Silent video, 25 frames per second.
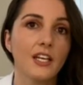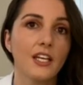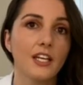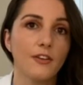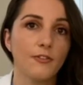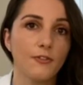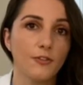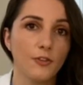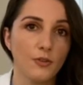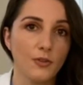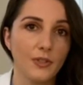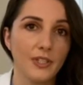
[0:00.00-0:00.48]

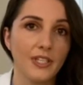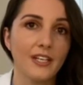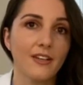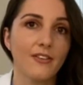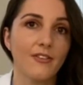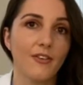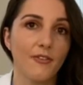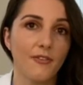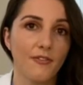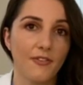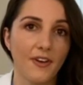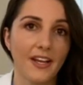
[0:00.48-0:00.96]
if you needed
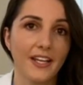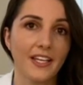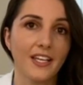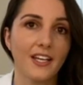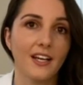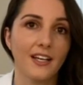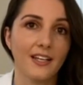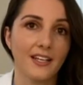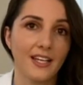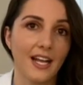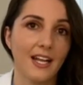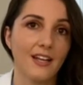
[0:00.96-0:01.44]
to fight
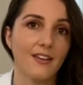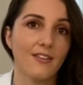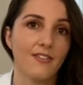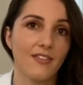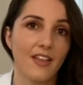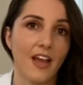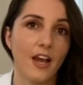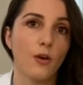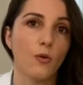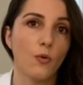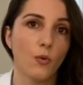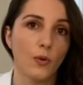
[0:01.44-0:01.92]
against
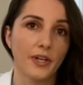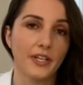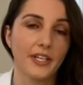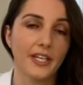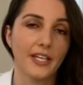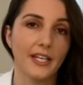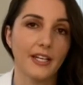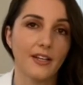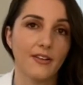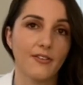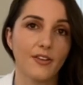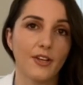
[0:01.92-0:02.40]
that
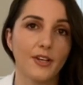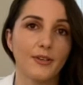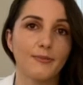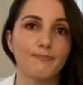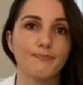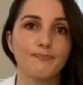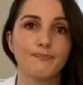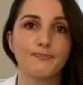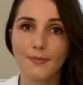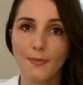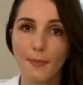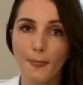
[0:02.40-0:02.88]

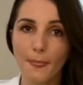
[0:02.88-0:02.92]
organism